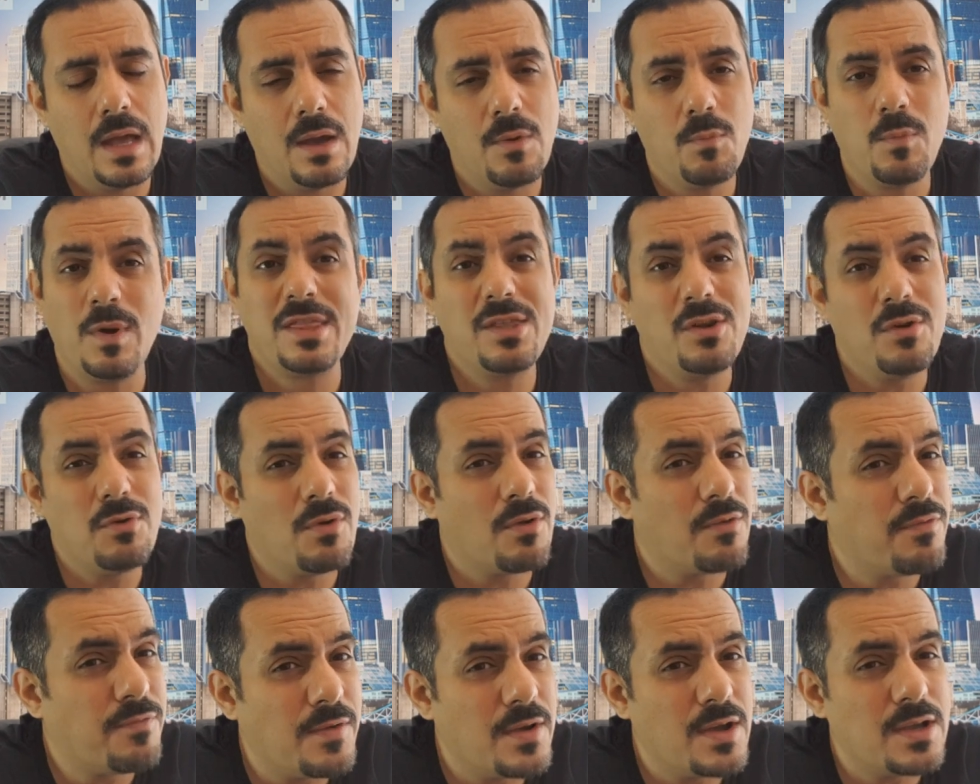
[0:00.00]
whether
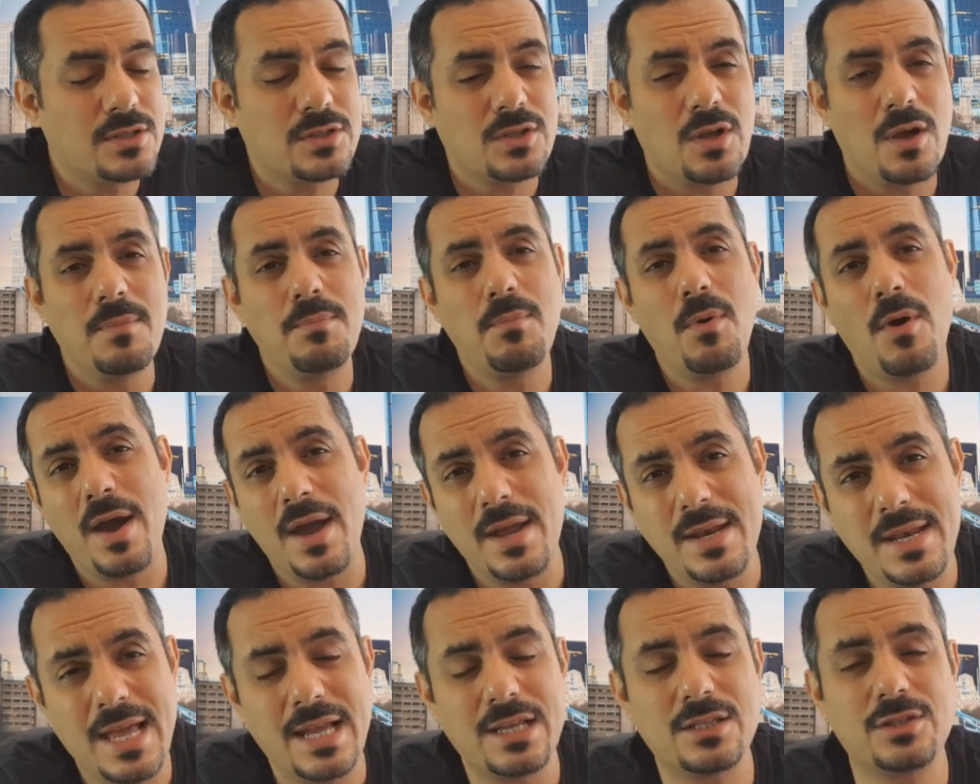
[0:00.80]
you're a first time
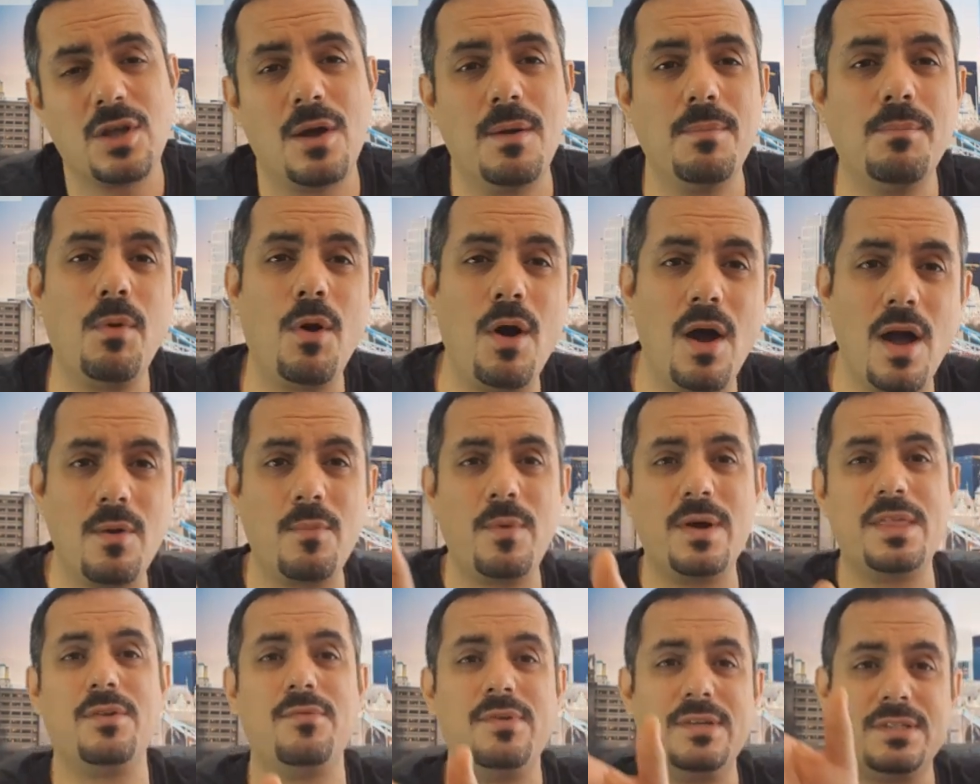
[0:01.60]
buyer, next time buyer,
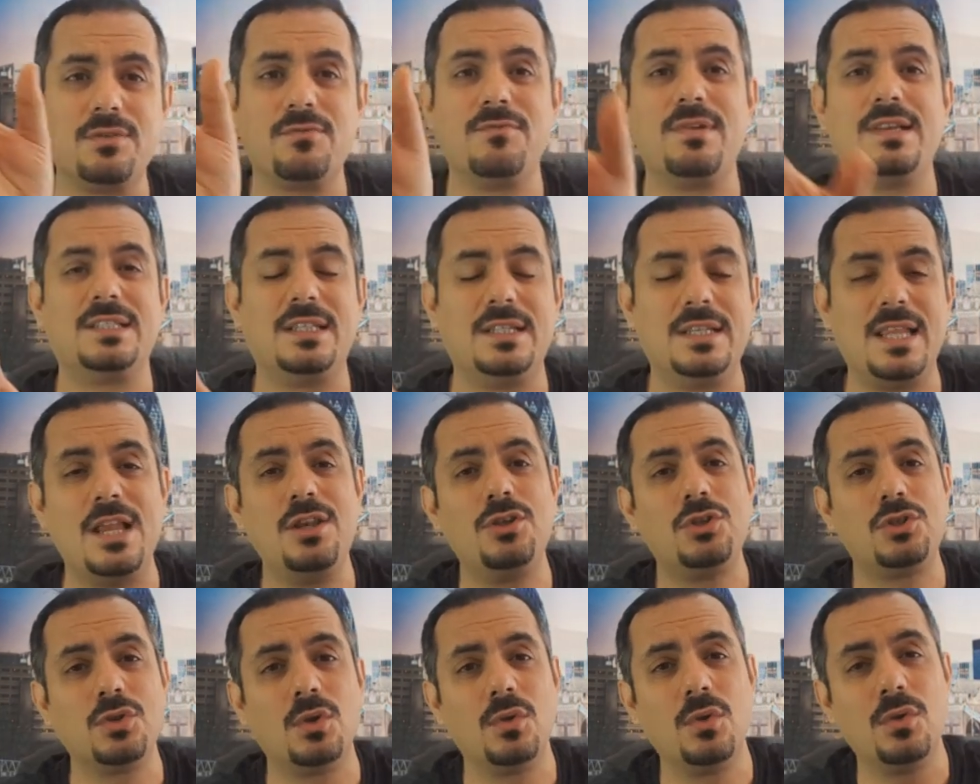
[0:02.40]
whether it's a
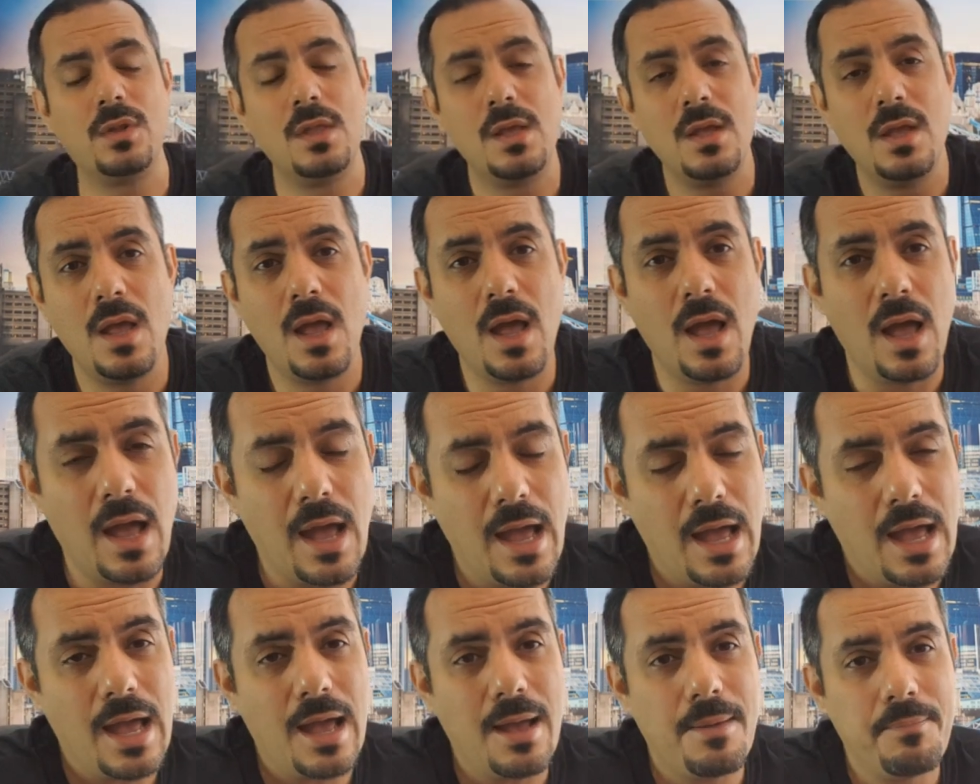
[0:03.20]
residential,
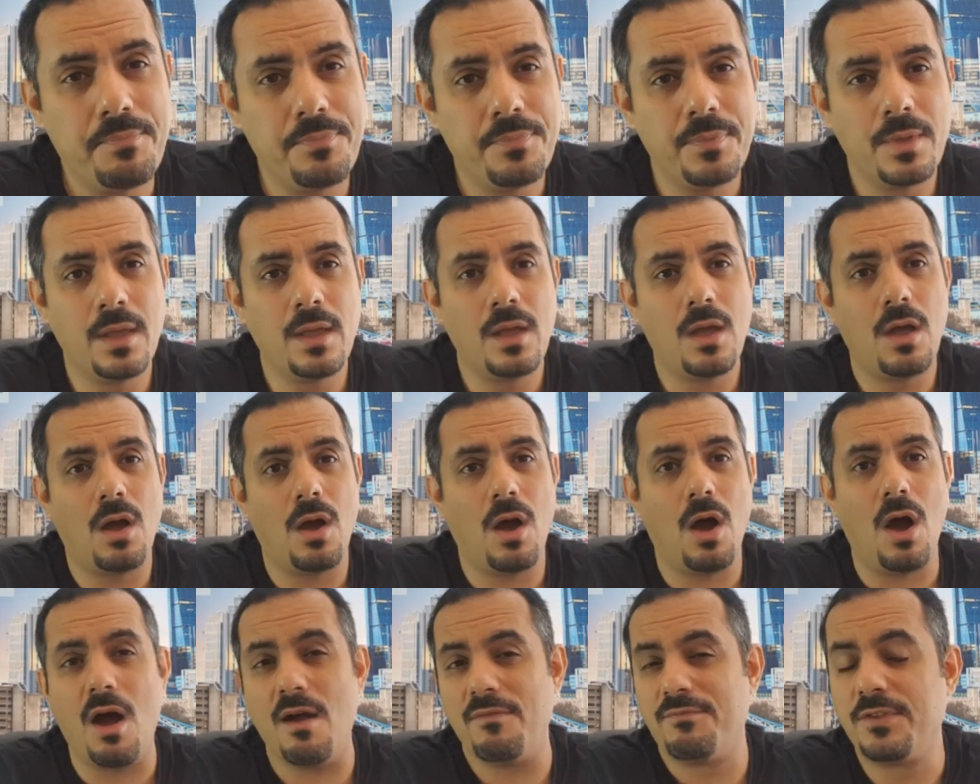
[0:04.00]

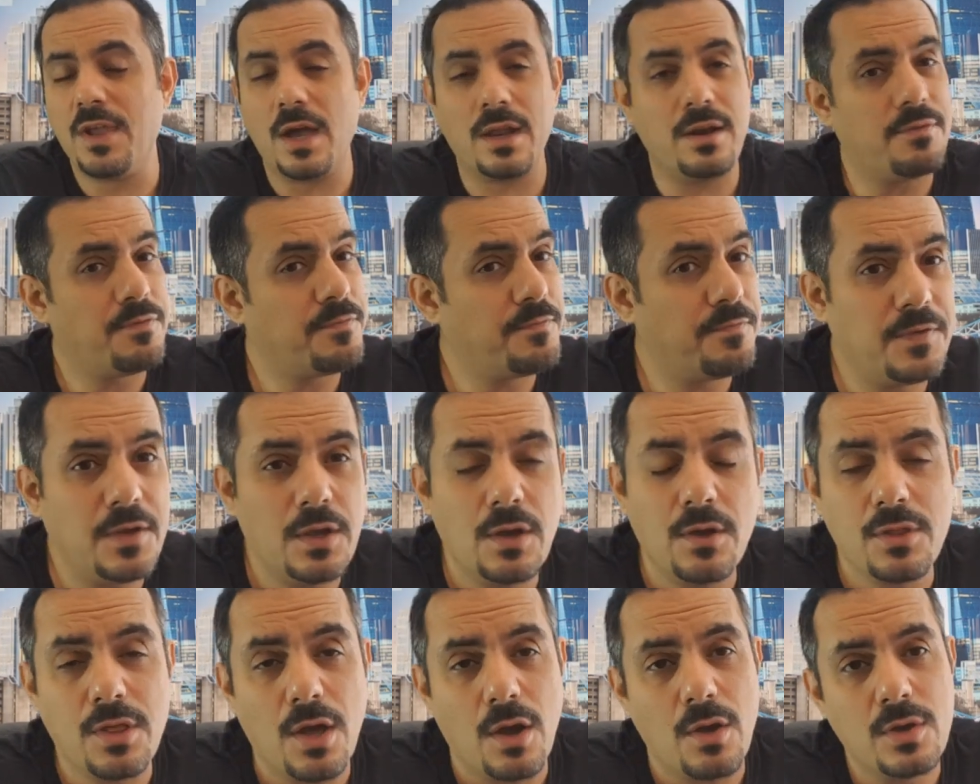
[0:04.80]
I've done a
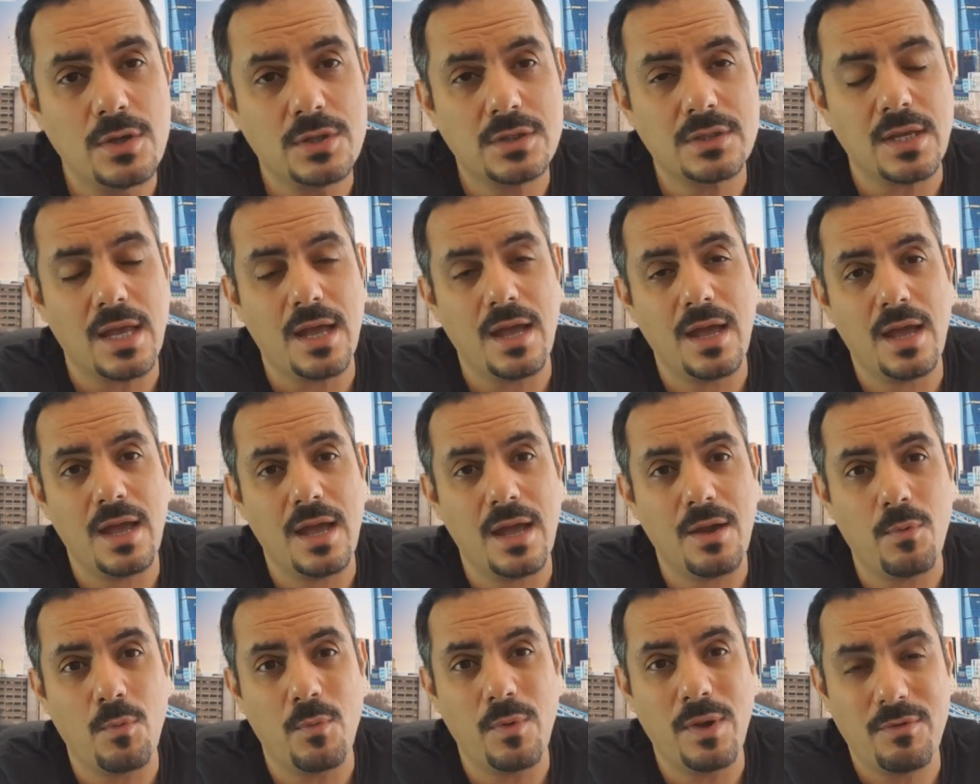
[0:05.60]
few of those.
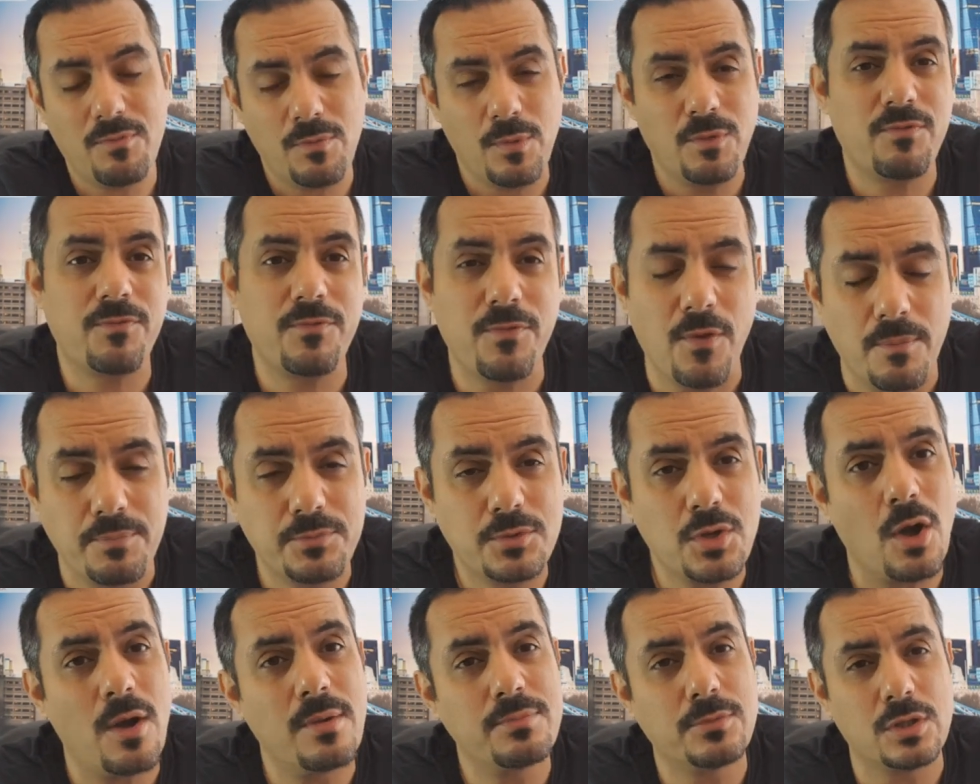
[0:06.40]
We've from
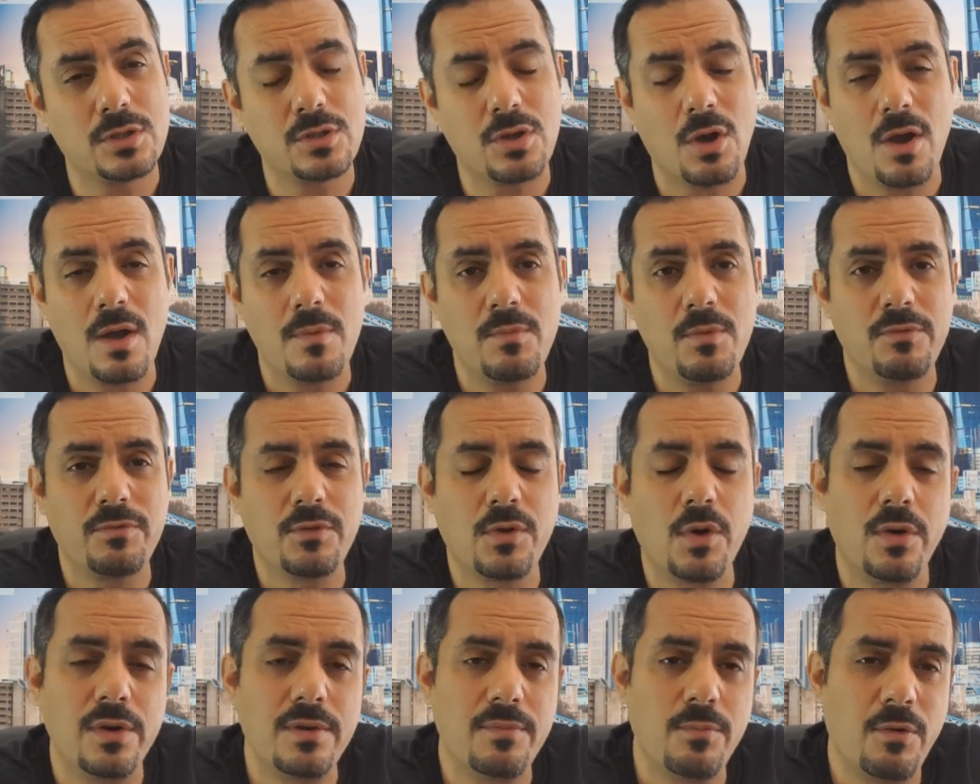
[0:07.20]
time to time,
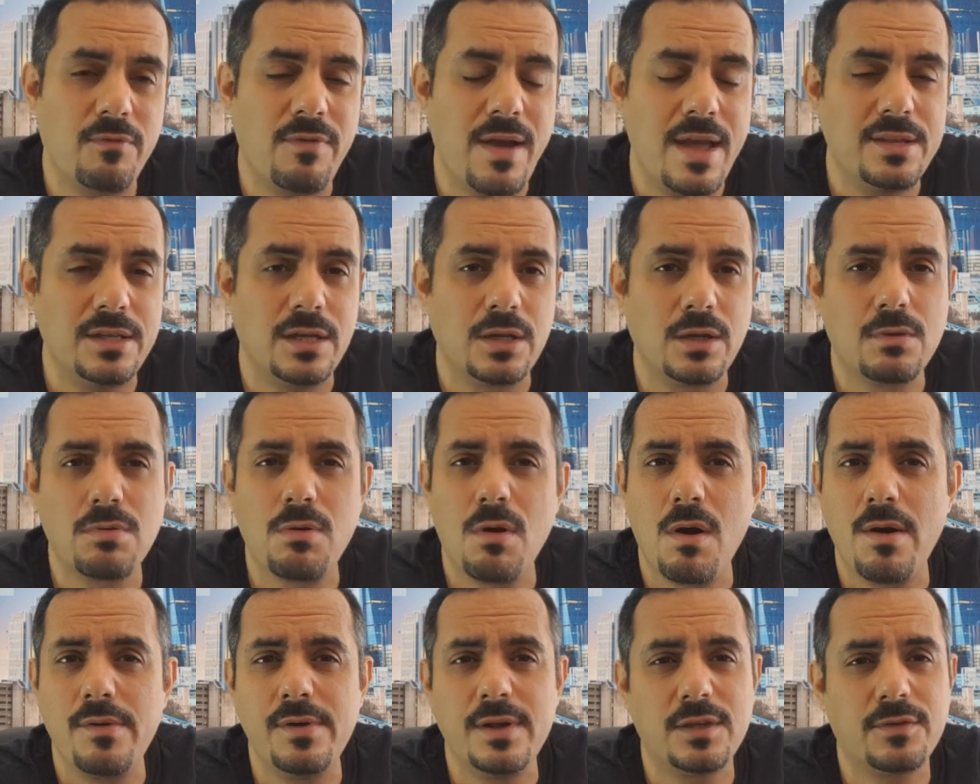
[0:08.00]
we've had
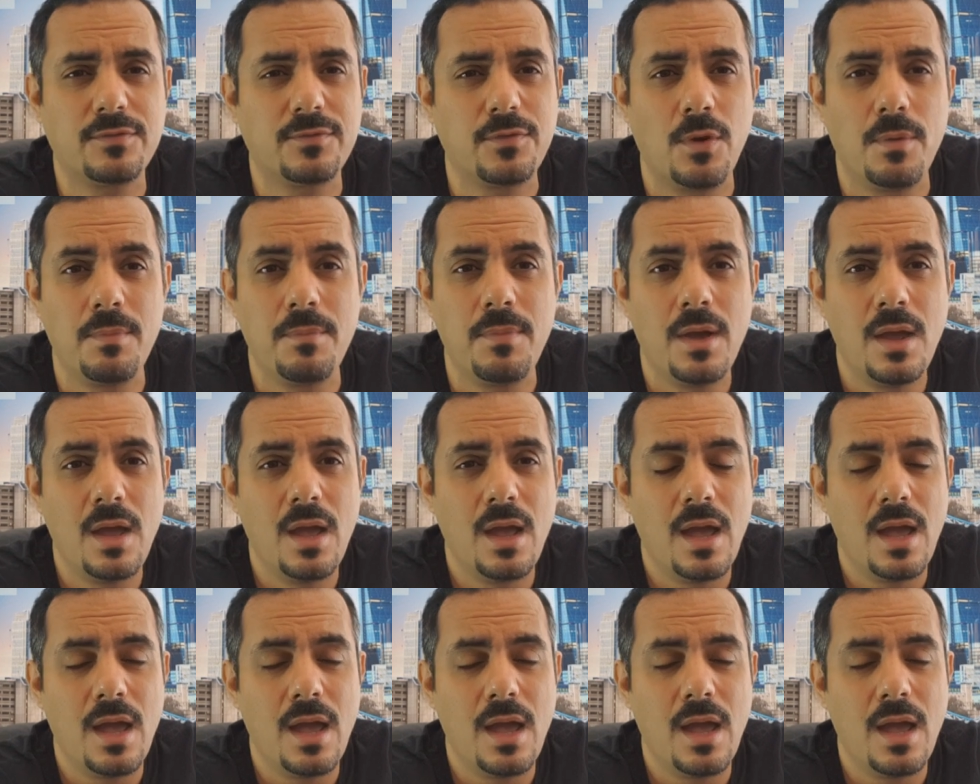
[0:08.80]
inquiries from